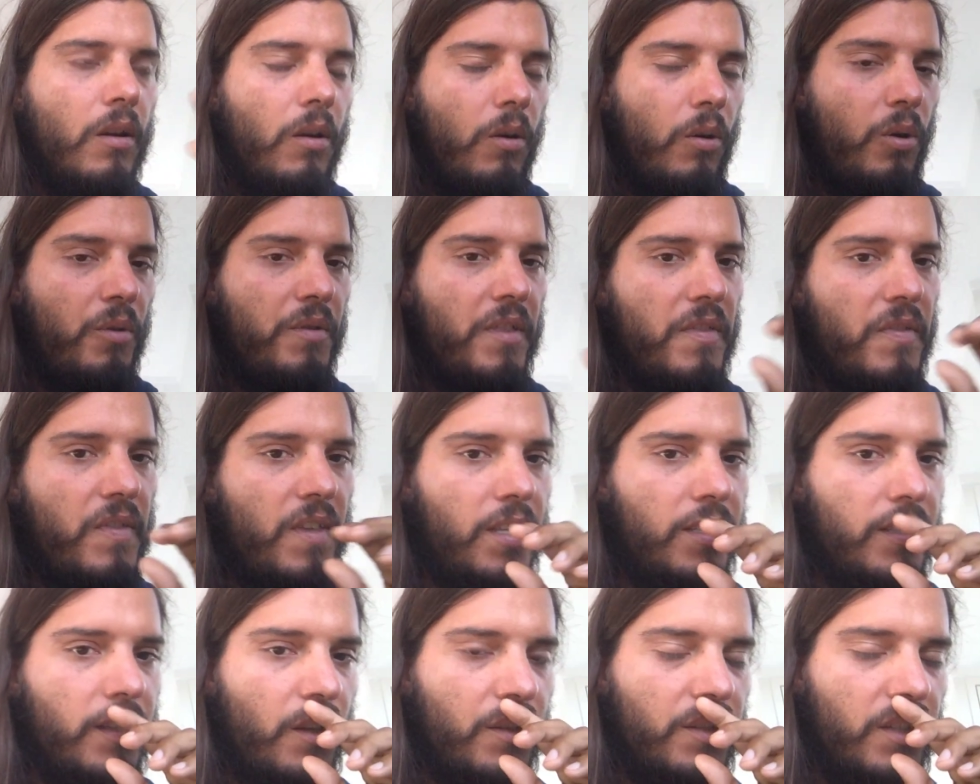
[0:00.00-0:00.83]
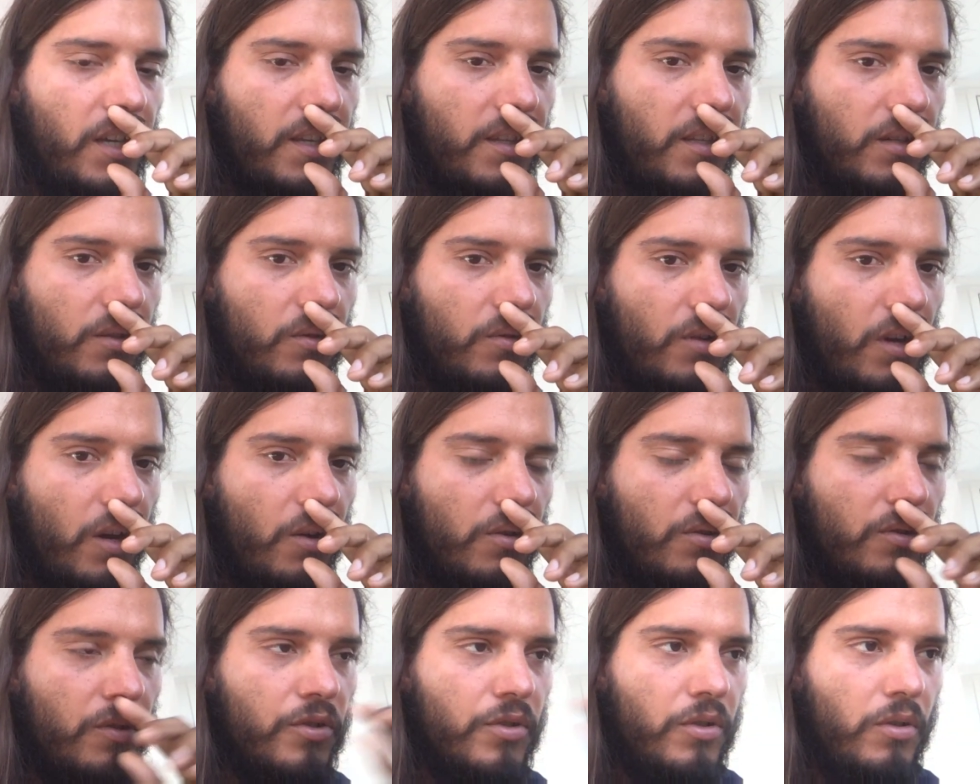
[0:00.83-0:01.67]
all the things outside our
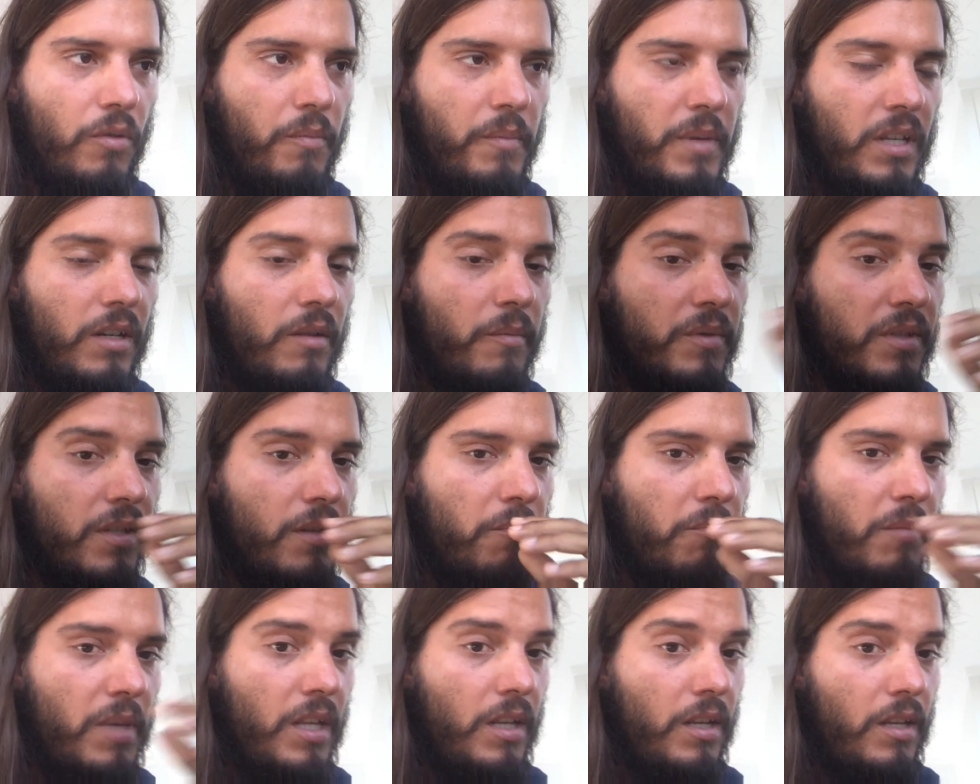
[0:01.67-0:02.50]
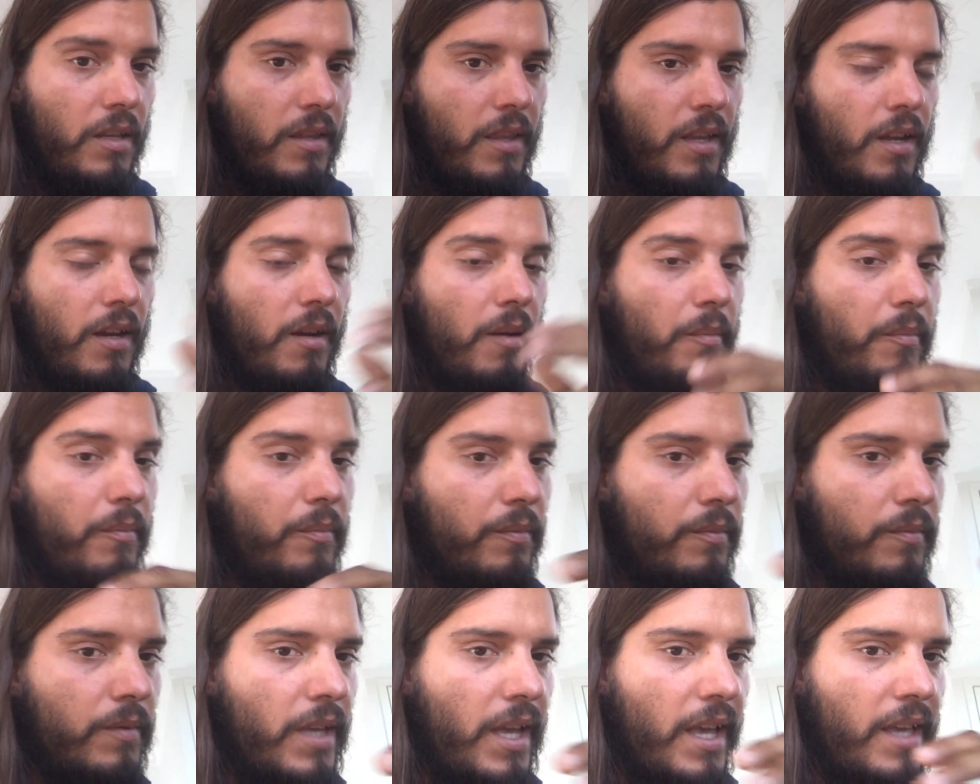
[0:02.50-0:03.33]
control, mediums and media that are
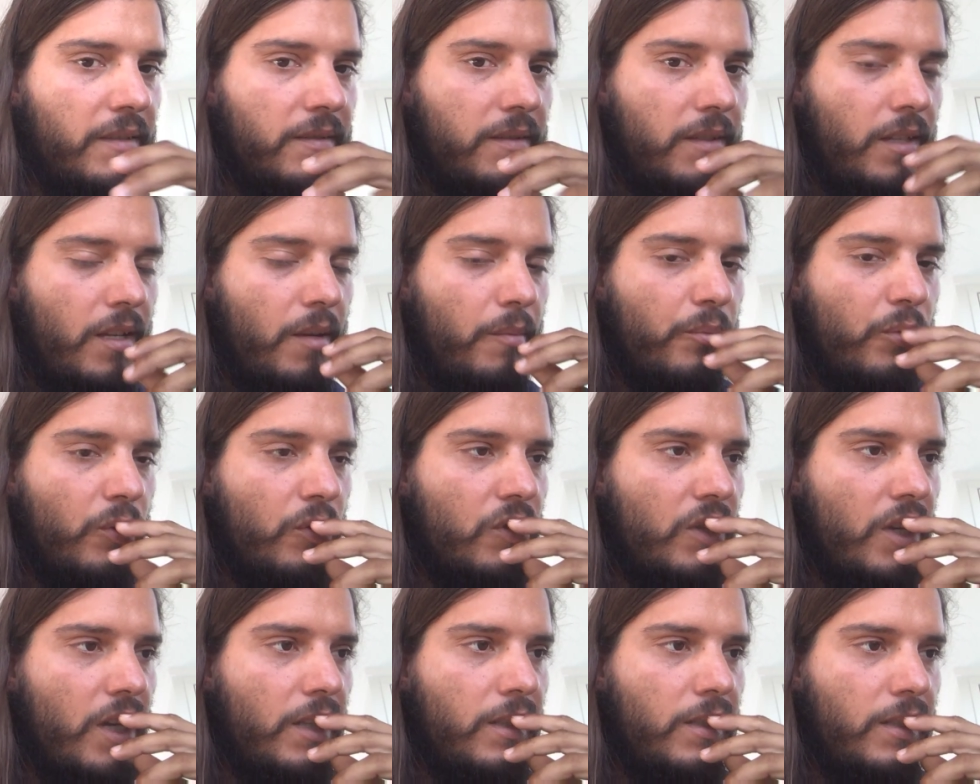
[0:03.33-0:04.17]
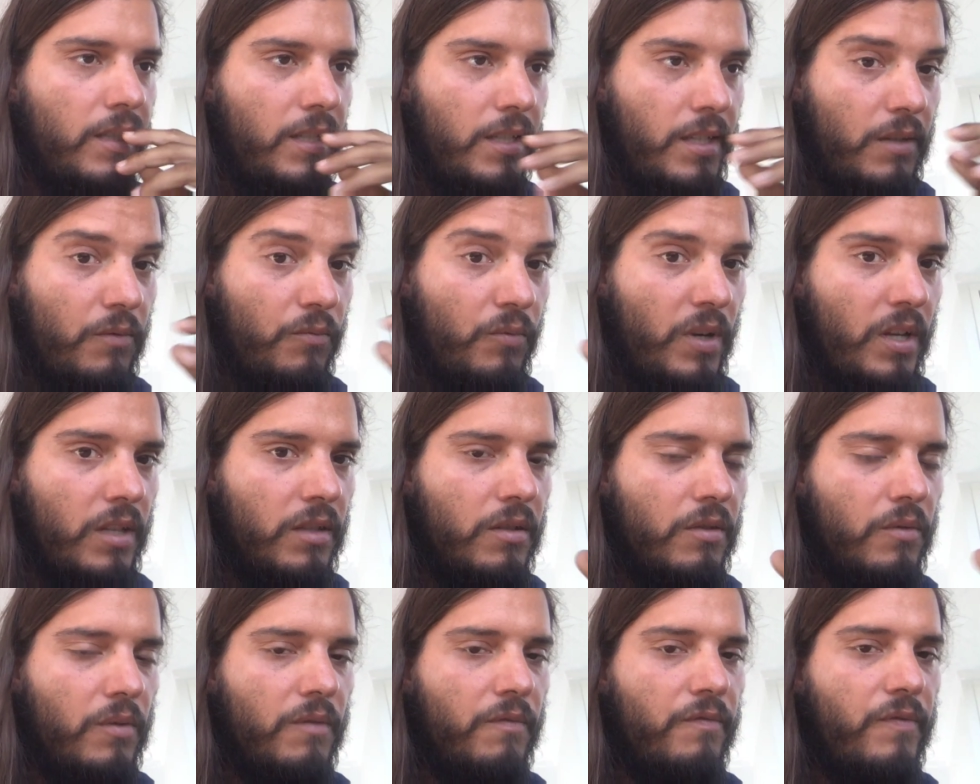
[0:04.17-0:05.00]
casting and projecting and
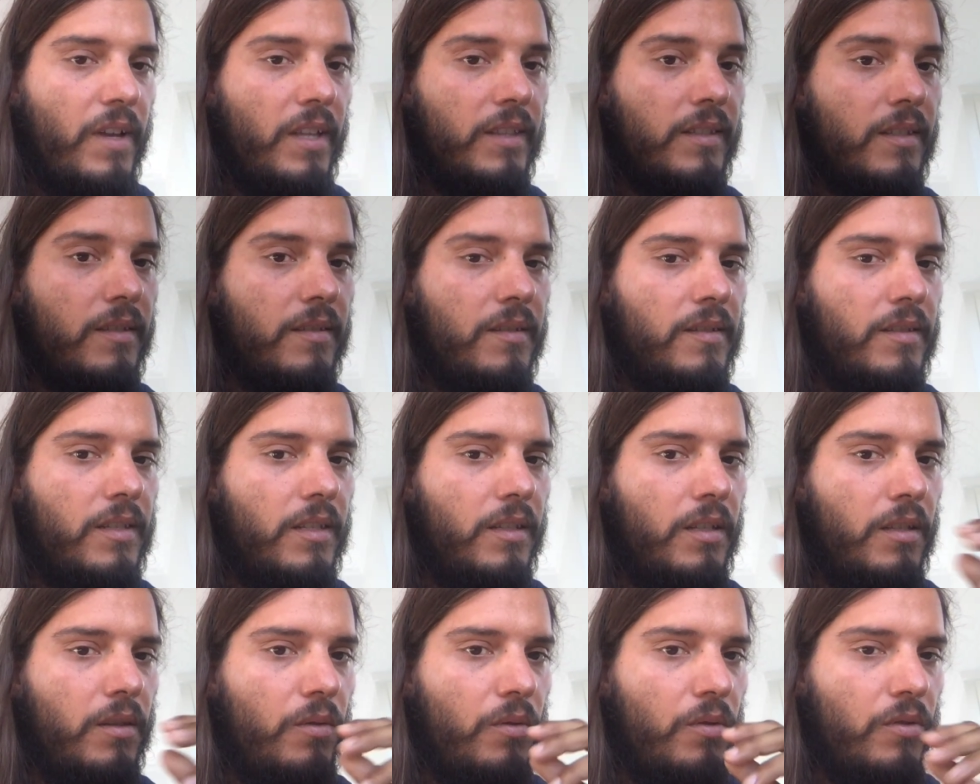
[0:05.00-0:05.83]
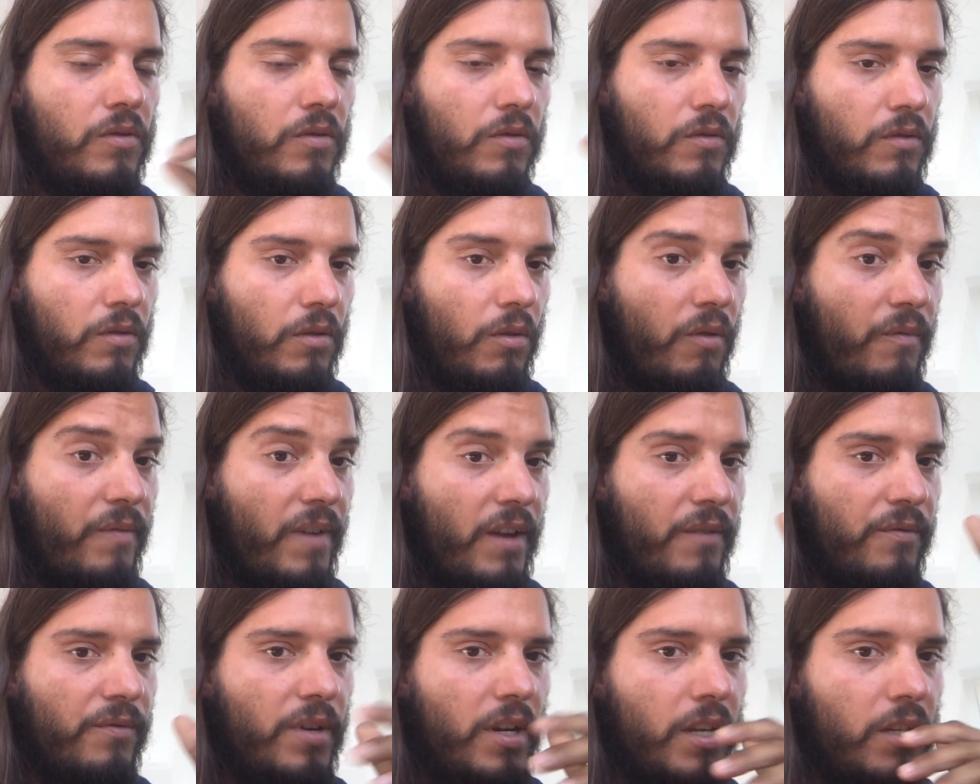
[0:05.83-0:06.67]
rendering fantasies and illusions, low
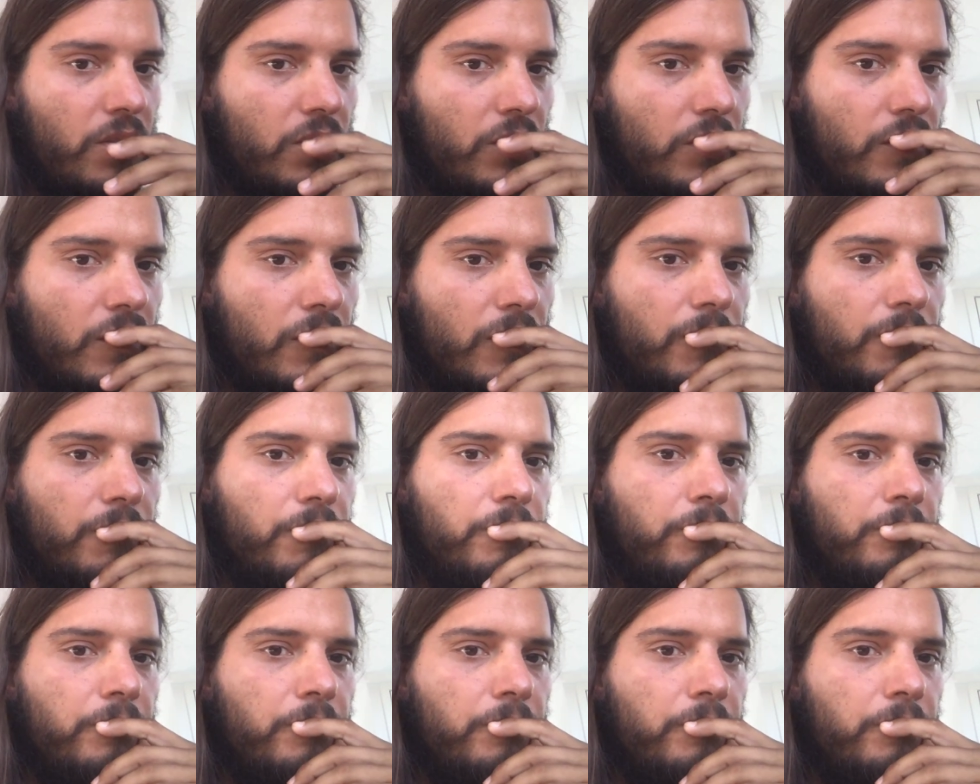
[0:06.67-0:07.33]
vibrations